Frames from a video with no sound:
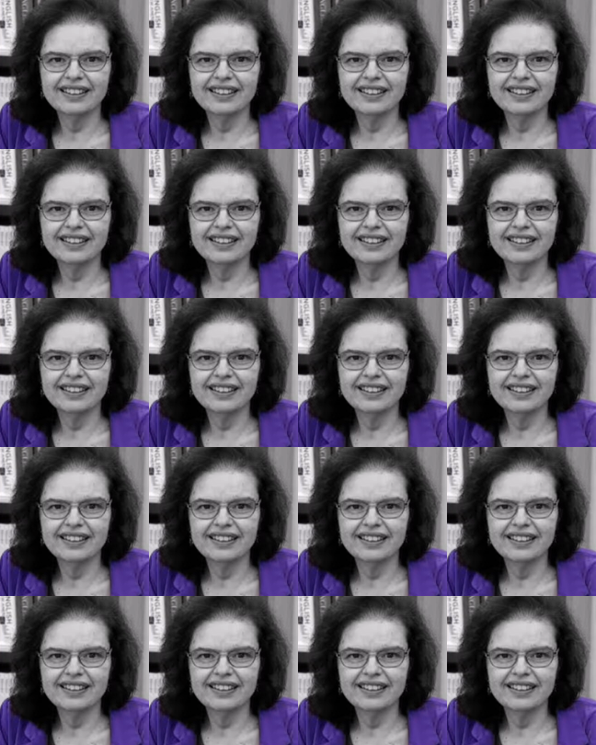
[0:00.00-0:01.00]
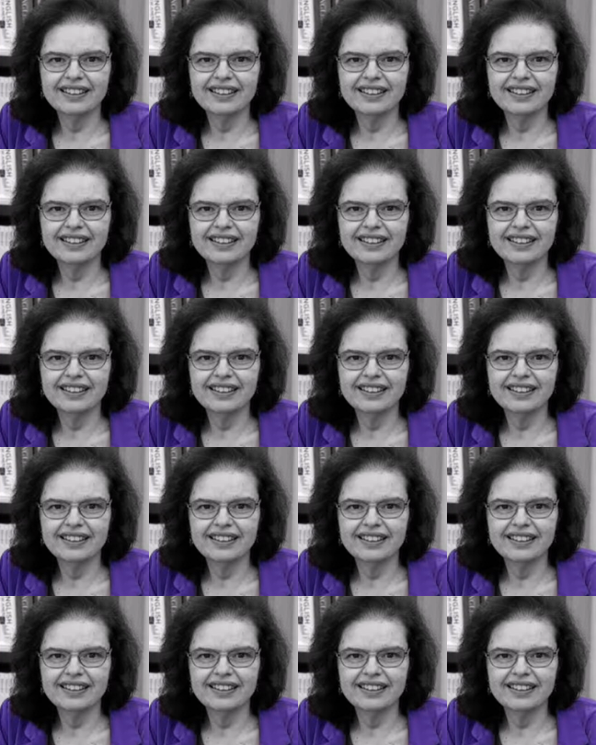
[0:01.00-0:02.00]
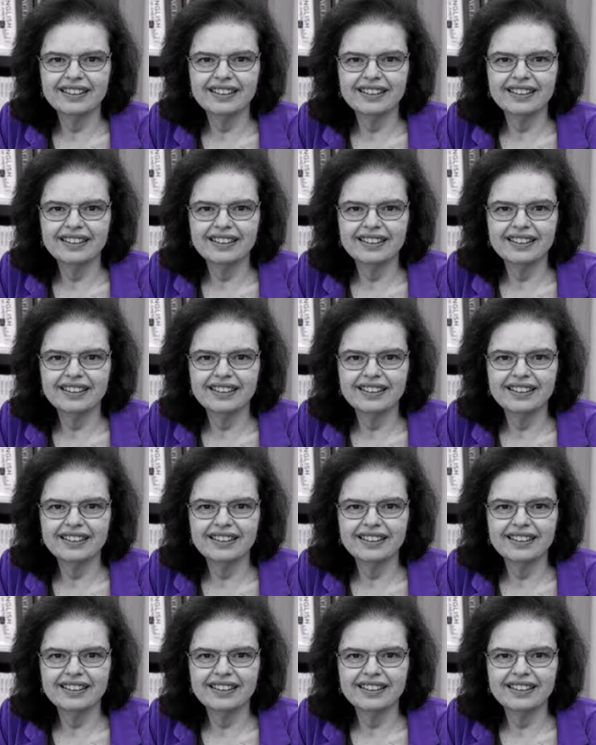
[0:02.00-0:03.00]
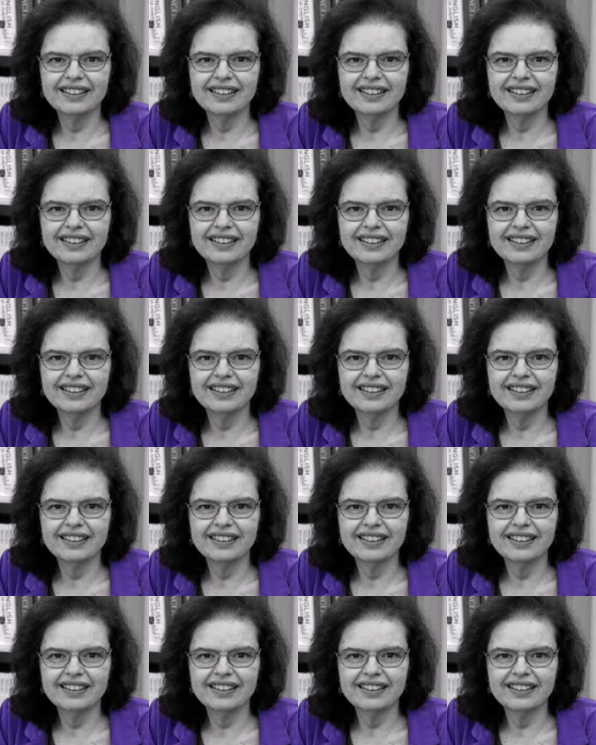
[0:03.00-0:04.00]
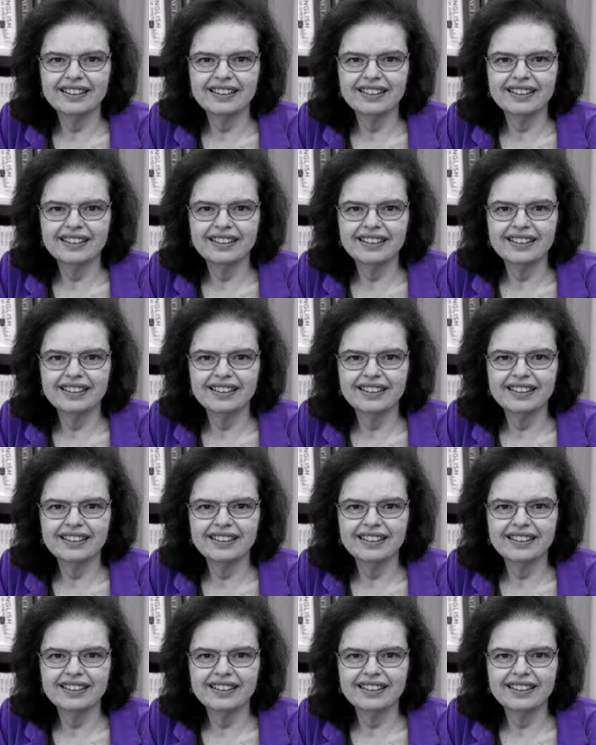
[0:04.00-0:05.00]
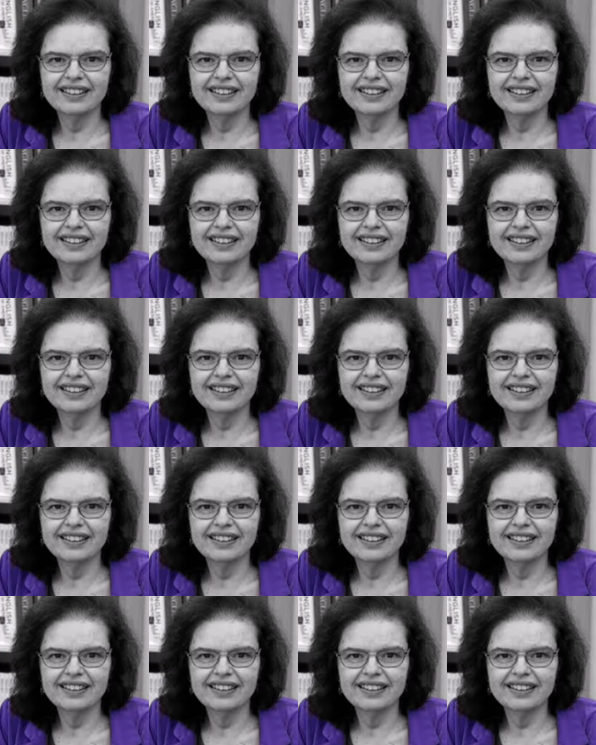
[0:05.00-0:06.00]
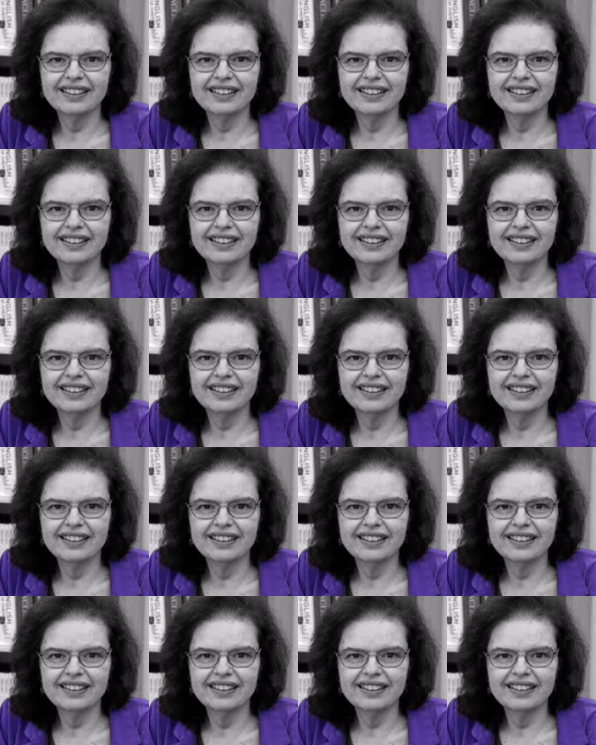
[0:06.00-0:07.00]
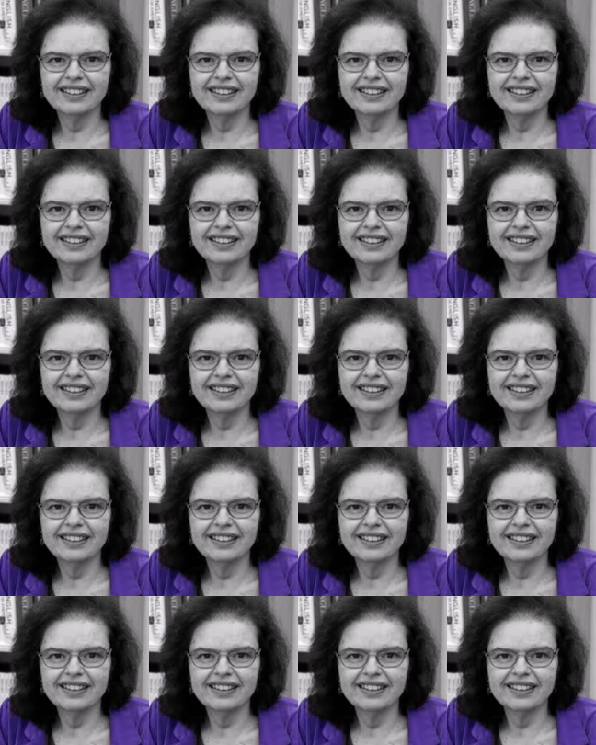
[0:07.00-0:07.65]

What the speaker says: (no lip movement)